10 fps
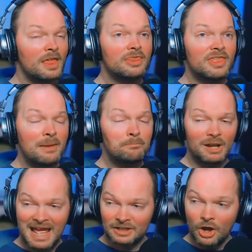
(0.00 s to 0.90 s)
They're
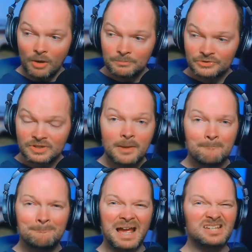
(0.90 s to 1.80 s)
Black Ops,
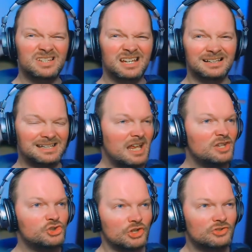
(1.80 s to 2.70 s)
basically
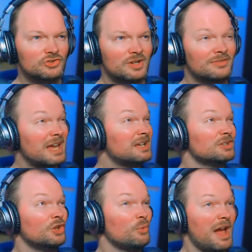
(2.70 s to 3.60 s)
ninjas. They
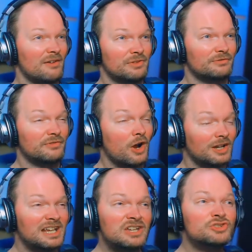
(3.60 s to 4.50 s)
can do whatever the
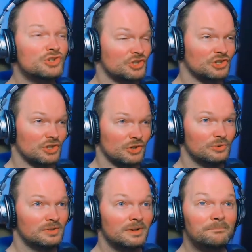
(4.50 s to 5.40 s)
fuck ninjas can
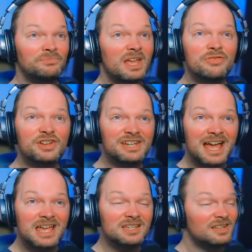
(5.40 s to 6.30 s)
do in the
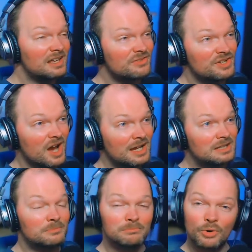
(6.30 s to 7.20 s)
day, in the night,
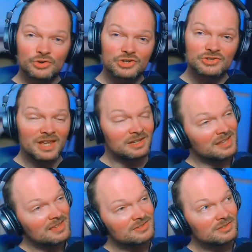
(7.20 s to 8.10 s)
bushes,
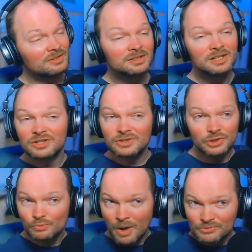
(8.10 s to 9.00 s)
desert,
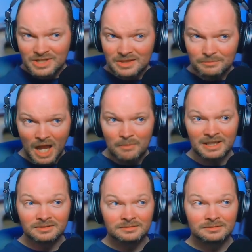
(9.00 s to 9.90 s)
you won't see them
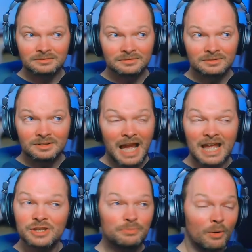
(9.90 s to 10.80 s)
coming,
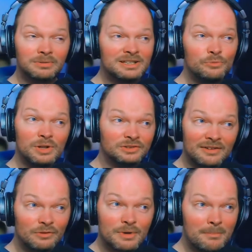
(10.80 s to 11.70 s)
and you probably will
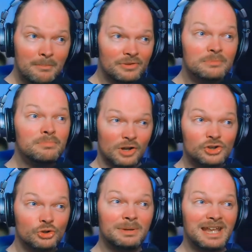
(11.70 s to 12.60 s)
never remember them
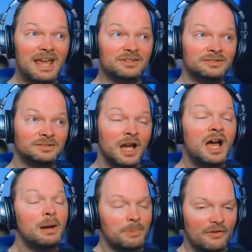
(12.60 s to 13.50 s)
because you'll be dead.
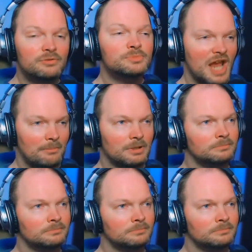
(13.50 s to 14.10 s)
Apart from Shep.